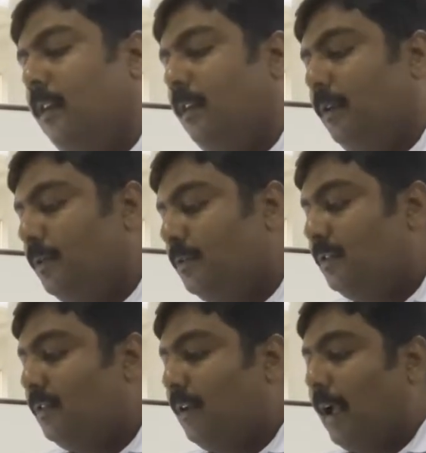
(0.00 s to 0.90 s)
used
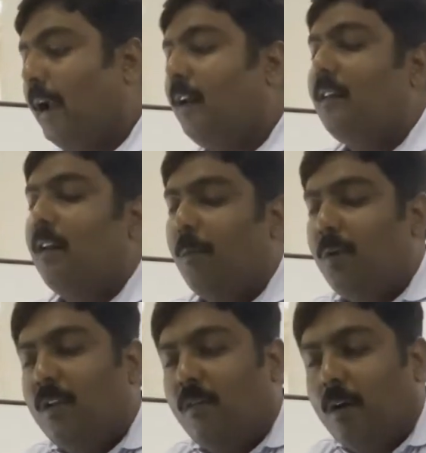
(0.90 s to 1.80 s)
to handle
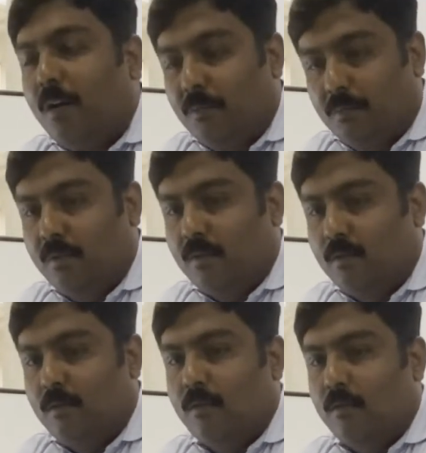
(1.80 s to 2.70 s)
double the volume.
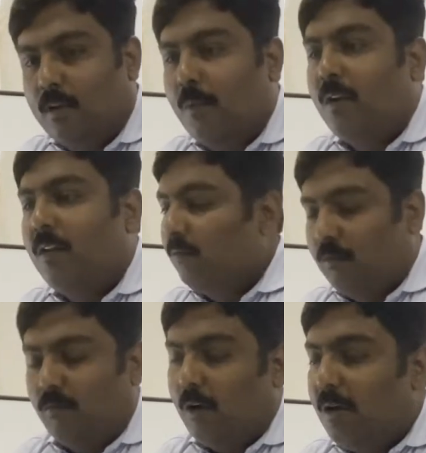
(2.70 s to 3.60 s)
Double the
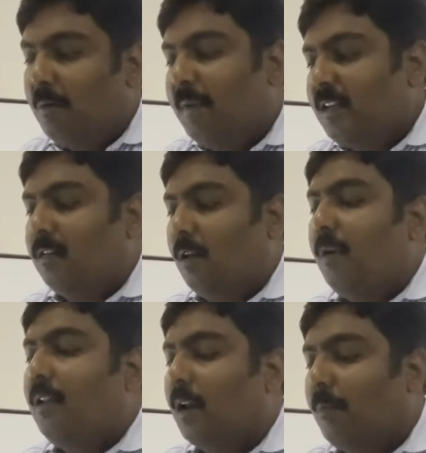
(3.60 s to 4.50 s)
volume means
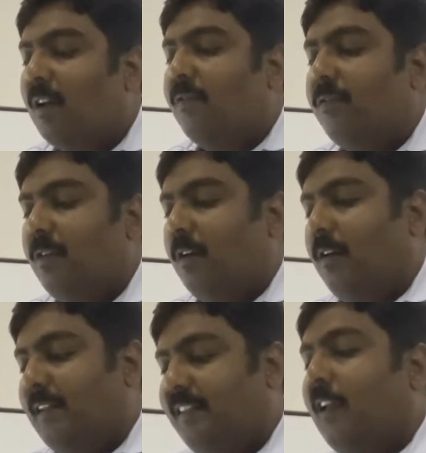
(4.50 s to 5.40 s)
double the number of
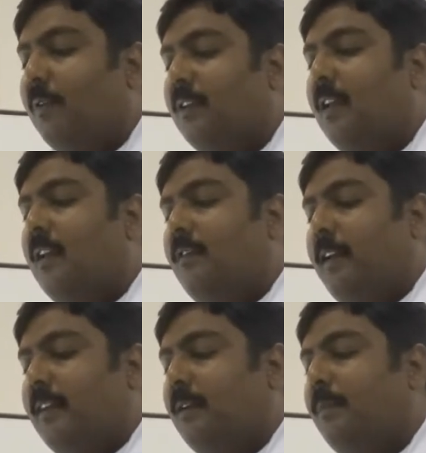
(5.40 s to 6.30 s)
SKUs. For
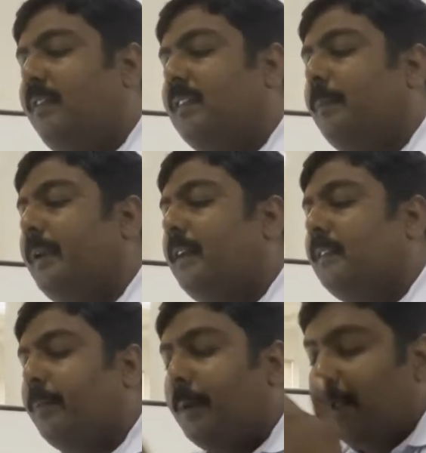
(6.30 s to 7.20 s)
example, if a supplier is
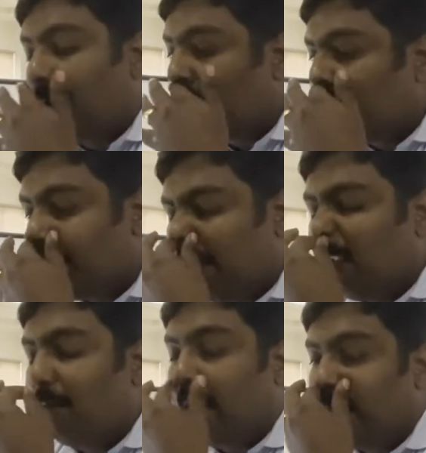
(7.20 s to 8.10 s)

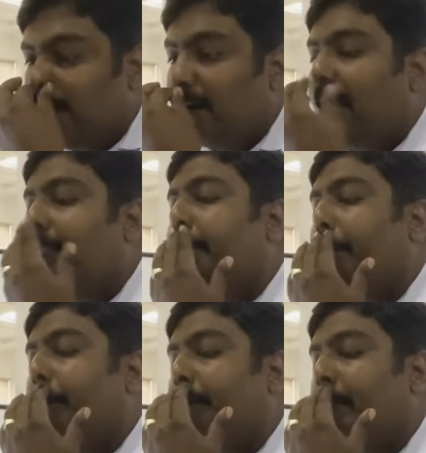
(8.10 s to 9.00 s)
supplying me 100
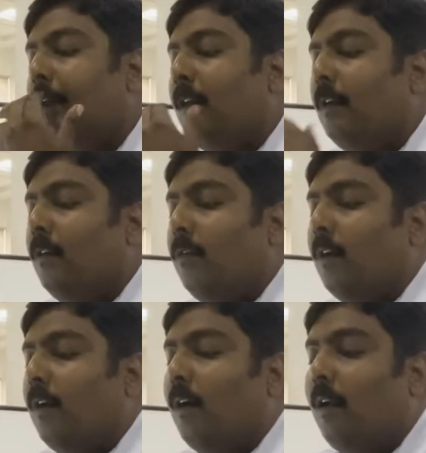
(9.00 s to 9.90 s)
SKUs,
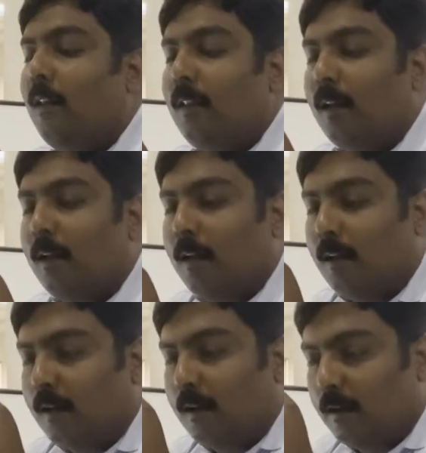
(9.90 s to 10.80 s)
for all
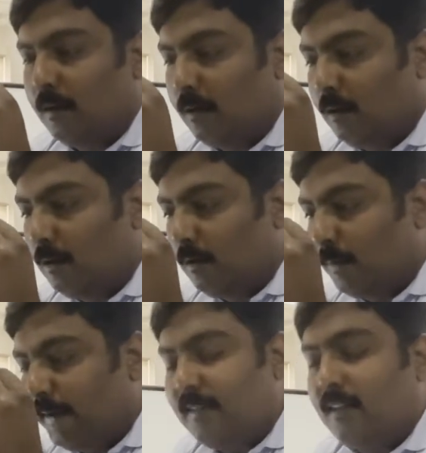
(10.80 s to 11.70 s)
the
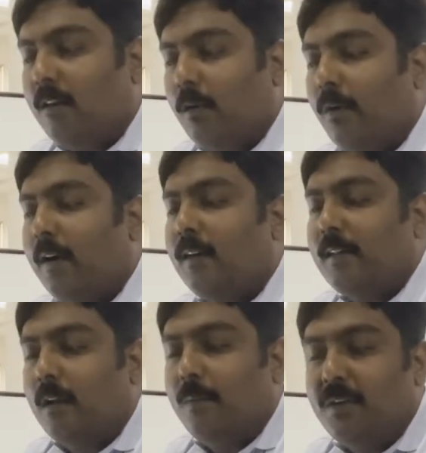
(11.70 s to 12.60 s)
27 outlets
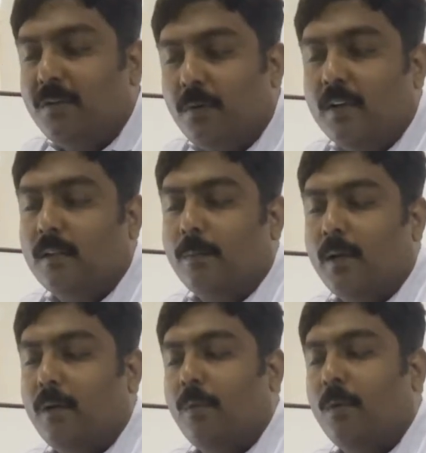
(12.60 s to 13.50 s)
I will be issuing a
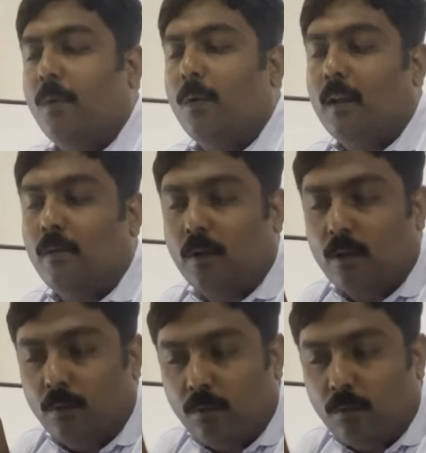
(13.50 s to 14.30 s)
separate PO, and for the